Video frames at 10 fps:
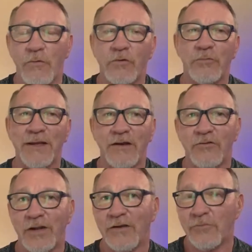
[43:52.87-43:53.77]
me to
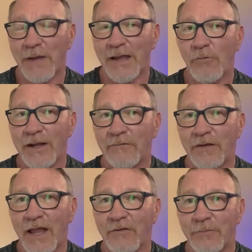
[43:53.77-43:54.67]
change my way of
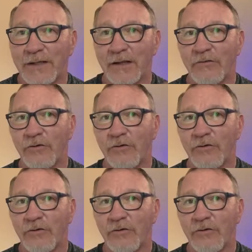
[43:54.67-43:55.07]
life because